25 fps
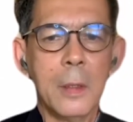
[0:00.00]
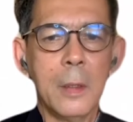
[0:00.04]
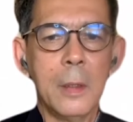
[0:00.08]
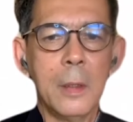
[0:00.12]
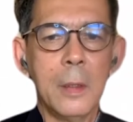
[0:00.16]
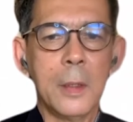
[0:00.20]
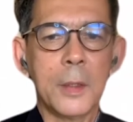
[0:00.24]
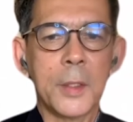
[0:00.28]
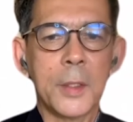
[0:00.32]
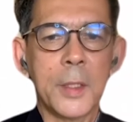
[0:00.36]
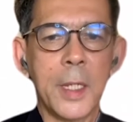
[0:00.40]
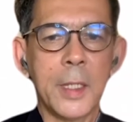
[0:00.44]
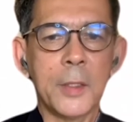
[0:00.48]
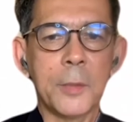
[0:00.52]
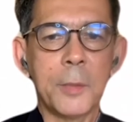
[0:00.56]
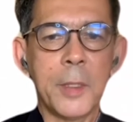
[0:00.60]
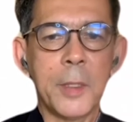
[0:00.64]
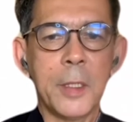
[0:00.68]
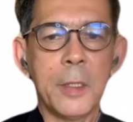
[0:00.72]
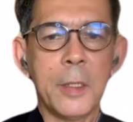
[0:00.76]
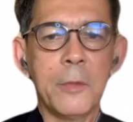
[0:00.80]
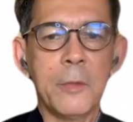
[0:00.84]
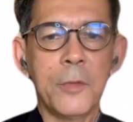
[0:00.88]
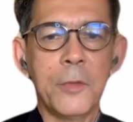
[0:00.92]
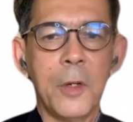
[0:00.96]
She has
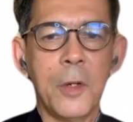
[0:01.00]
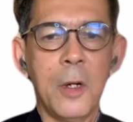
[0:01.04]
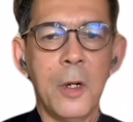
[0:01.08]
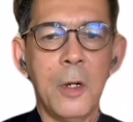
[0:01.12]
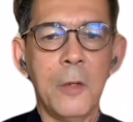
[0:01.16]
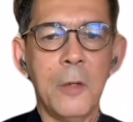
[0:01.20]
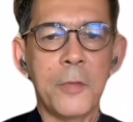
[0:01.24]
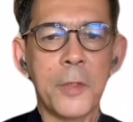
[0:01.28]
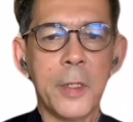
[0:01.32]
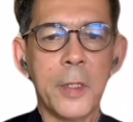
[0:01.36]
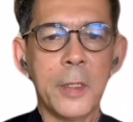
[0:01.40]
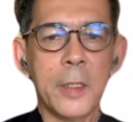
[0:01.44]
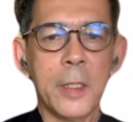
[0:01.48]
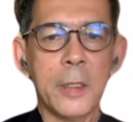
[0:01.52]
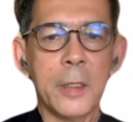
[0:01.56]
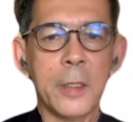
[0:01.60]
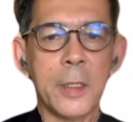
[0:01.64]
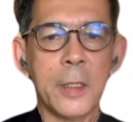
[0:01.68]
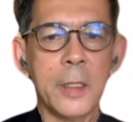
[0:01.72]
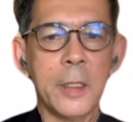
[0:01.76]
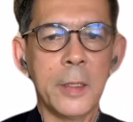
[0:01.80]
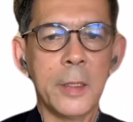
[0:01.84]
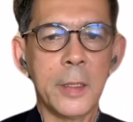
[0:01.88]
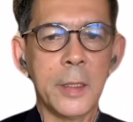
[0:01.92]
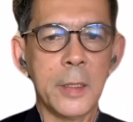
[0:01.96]
been involved in
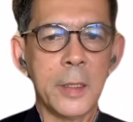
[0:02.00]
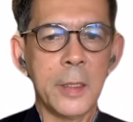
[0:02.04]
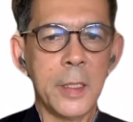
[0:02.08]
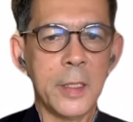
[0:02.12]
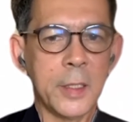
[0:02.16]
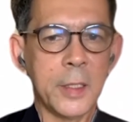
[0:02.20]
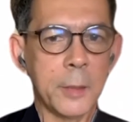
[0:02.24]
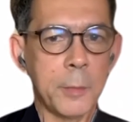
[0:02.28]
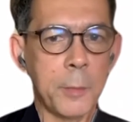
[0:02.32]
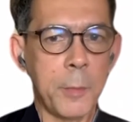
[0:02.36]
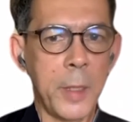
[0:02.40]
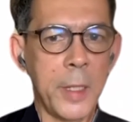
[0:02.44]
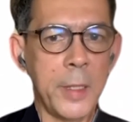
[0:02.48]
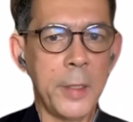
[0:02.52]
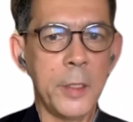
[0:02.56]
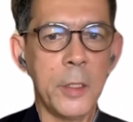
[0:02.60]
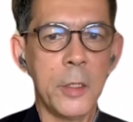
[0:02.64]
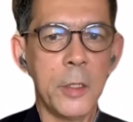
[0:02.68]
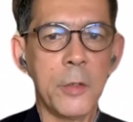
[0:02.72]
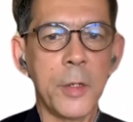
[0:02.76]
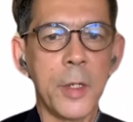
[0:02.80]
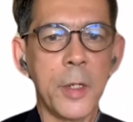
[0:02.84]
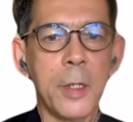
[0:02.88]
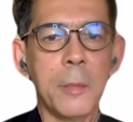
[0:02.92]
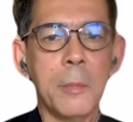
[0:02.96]

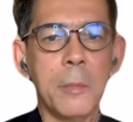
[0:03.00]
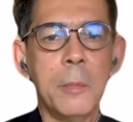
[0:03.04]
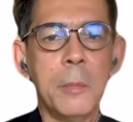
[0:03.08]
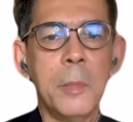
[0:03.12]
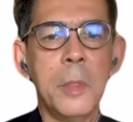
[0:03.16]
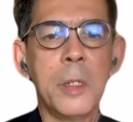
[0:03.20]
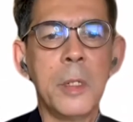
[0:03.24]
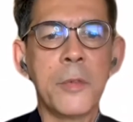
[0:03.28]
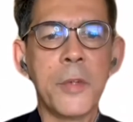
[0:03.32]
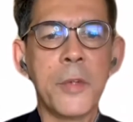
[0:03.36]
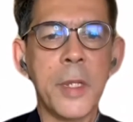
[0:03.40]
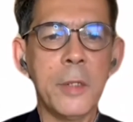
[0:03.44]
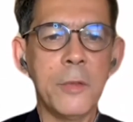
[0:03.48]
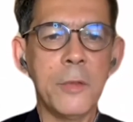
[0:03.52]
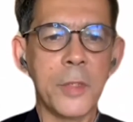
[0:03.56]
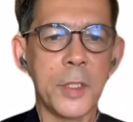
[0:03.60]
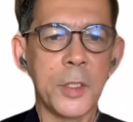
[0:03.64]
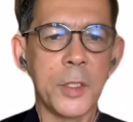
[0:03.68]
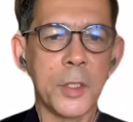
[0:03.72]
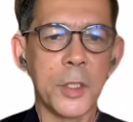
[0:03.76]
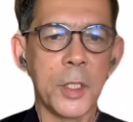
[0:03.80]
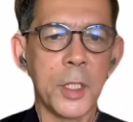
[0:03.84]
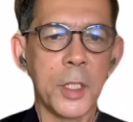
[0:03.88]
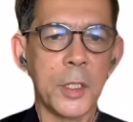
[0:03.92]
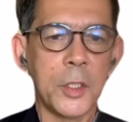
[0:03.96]
interdisciplinary marine
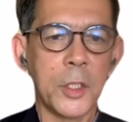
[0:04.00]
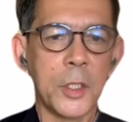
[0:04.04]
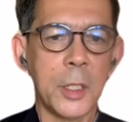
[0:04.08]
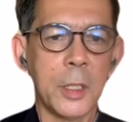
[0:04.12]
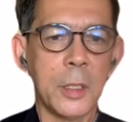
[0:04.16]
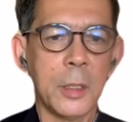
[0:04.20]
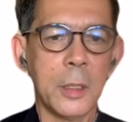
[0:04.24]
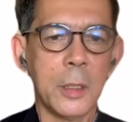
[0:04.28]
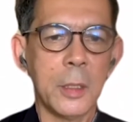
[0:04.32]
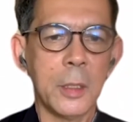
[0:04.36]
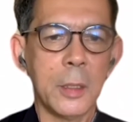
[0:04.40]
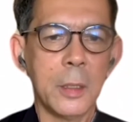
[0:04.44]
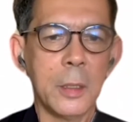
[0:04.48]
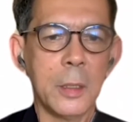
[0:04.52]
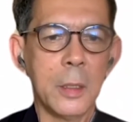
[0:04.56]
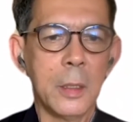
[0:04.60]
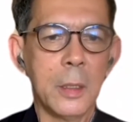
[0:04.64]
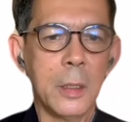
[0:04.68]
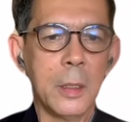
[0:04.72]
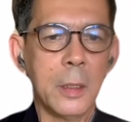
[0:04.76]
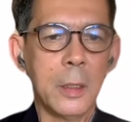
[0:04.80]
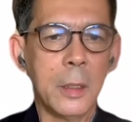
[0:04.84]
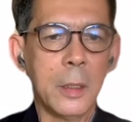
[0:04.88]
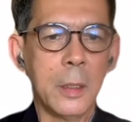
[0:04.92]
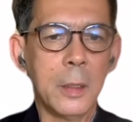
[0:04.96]
research
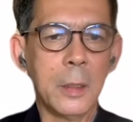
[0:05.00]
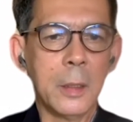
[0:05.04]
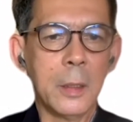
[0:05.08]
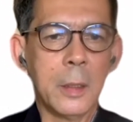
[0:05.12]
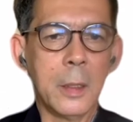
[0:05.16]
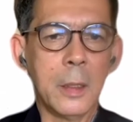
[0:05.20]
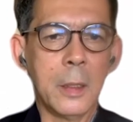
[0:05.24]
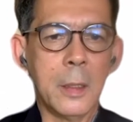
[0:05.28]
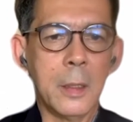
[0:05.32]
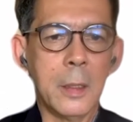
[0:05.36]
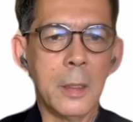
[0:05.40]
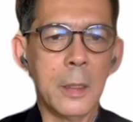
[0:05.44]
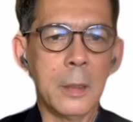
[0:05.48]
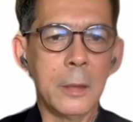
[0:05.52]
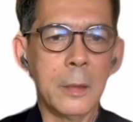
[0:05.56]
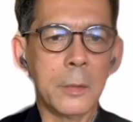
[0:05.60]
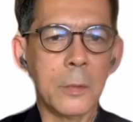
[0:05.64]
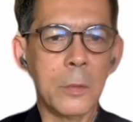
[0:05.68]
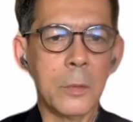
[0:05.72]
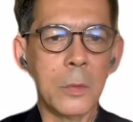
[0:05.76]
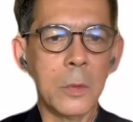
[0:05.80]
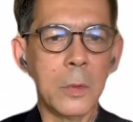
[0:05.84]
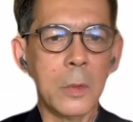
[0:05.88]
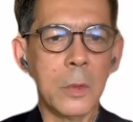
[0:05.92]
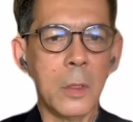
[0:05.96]

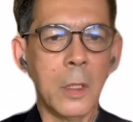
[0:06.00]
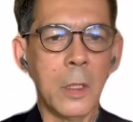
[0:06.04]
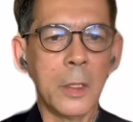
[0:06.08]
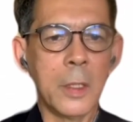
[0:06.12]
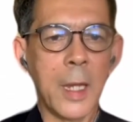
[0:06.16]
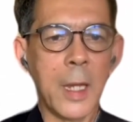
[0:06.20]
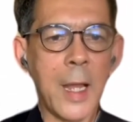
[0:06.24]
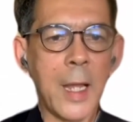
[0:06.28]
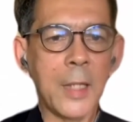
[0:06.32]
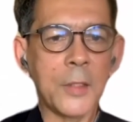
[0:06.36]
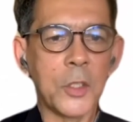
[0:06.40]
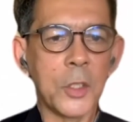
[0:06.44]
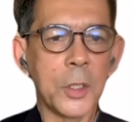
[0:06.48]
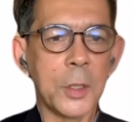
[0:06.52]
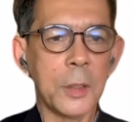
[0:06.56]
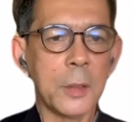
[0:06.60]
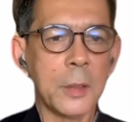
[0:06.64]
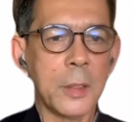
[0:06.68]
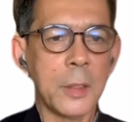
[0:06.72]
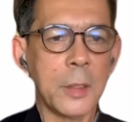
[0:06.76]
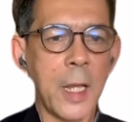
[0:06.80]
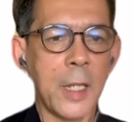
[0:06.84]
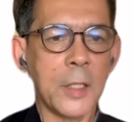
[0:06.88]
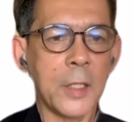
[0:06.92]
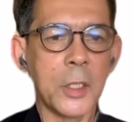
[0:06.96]
on large
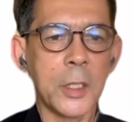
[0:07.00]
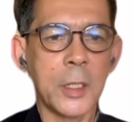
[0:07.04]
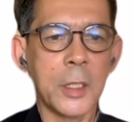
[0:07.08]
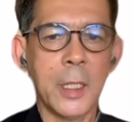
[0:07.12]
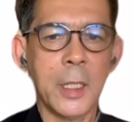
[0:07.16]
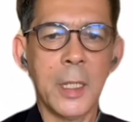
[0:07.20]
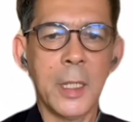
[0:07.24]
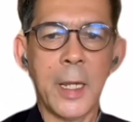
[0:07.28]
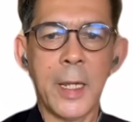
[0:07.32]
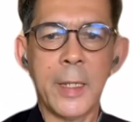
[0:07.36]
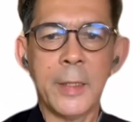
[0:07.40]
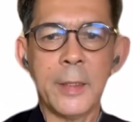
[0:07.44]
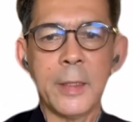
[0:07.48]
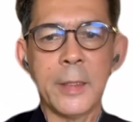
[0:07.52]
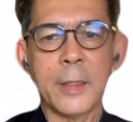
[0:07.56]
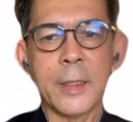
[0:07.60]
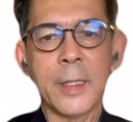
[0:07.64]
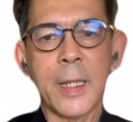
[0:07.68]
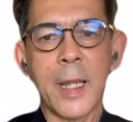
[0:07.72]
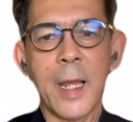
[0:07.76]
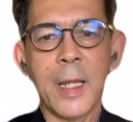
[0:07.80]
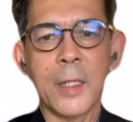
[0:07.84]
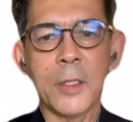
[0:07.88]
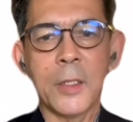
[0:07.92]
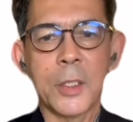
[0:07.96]
national and
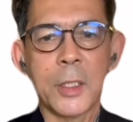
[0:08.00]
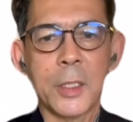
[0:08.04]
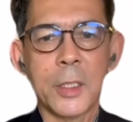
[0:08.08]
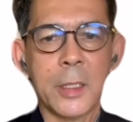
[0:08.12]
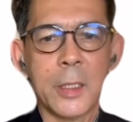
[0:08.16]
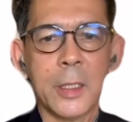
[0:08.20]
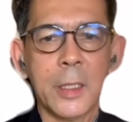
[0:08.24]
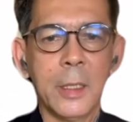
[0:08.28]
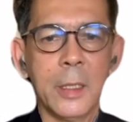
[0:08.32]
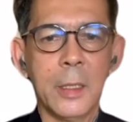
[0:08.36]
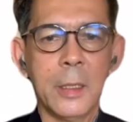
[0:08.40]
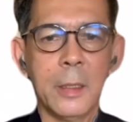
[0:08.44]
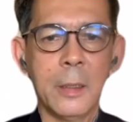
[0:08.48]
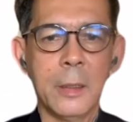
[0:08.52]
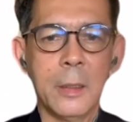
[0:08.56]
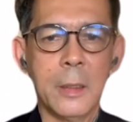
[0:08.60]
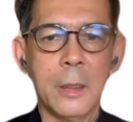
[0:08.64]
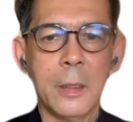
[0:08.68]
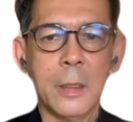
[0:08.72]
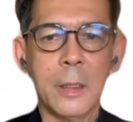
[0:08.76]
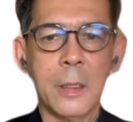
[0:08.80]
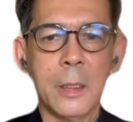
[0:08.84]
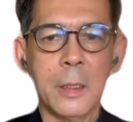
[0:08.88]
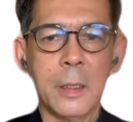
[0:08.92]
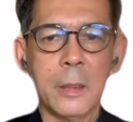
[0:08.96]
international
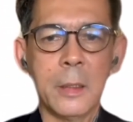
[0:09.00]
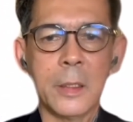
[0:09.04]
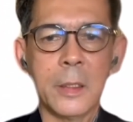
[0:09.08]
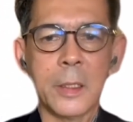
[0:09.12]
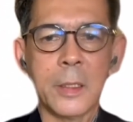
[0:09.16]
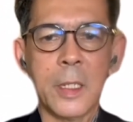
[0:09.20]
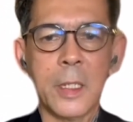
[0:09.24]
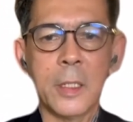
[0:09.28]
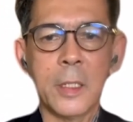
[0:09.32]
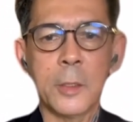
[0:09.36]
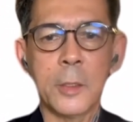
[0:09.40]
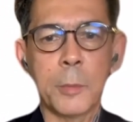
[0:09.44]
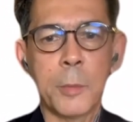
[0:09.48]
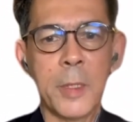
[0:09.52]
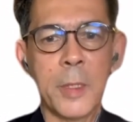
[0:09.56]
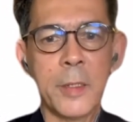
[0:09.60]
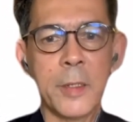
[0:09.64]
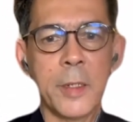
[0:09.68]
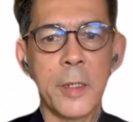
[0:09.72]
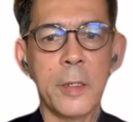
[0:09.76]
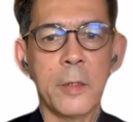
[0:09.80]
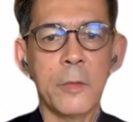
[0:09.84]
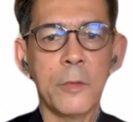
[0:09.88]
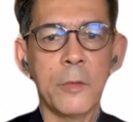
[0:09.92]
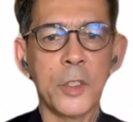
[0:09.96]

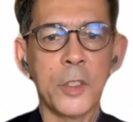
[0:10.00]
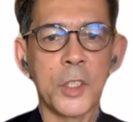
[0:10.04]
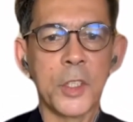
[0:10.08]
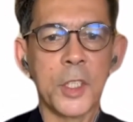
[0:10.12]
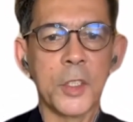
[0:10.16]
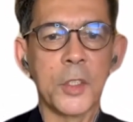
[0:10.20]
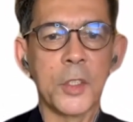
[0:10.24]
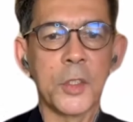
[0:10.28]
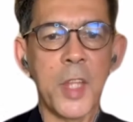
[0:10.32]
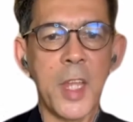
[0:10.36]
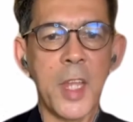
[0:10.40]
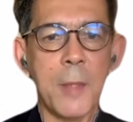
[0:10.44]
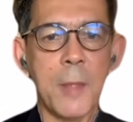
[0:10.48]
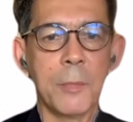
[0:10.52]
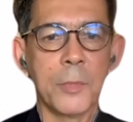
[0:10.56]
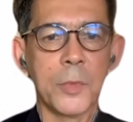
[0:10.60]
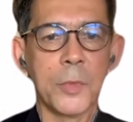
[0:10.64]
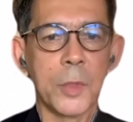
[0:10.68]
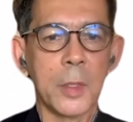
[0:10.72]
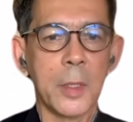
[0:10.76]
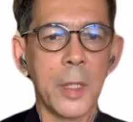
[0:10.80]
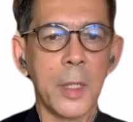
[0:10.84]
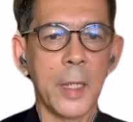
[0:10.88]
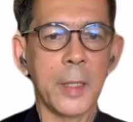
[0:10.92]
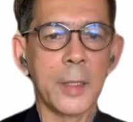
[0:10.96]
interdisciplinary research
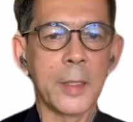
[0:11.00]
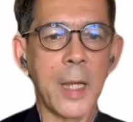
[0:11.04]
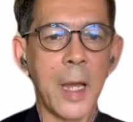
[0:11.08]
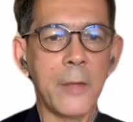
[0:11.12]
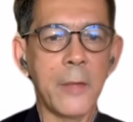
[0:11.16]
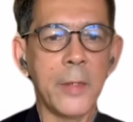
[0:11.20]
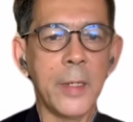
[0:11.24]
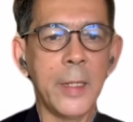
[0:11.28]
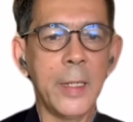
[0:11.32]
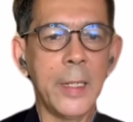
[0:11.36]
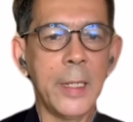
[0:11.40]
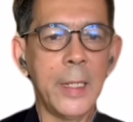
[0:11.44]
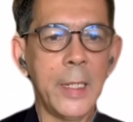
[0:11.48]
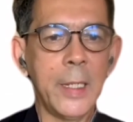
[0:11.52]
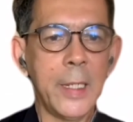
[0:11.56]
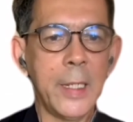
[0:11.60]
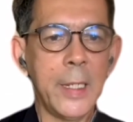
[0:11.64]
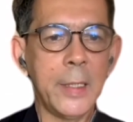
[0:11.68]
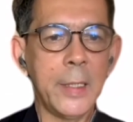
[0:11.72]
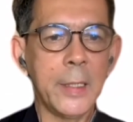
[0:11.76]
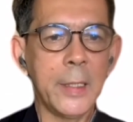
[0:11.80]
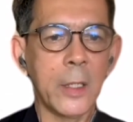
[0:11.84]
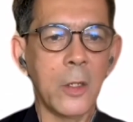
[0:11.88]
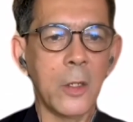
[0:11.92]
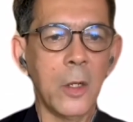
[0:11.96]
teams, and currently
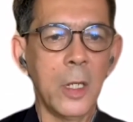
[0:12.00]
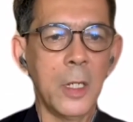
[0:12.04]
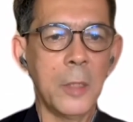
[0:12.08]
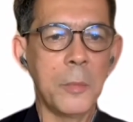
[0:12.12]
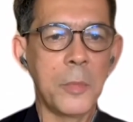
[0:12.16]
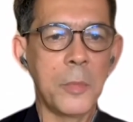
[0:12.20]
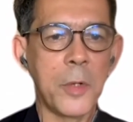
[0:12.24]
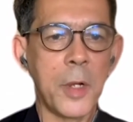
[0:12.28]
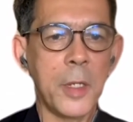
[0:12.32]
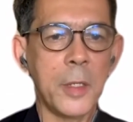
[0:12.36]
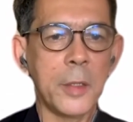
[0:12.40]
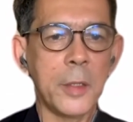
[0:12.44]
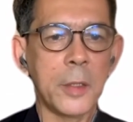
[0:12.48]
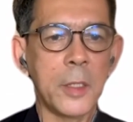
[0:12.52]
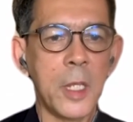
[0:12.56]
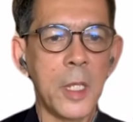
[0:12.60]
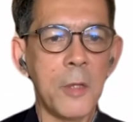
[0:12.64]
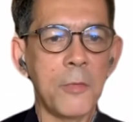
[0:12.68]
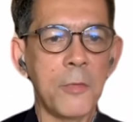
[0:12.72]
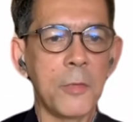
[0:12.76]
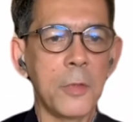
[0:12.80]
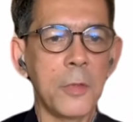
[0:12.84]
lead the collaborative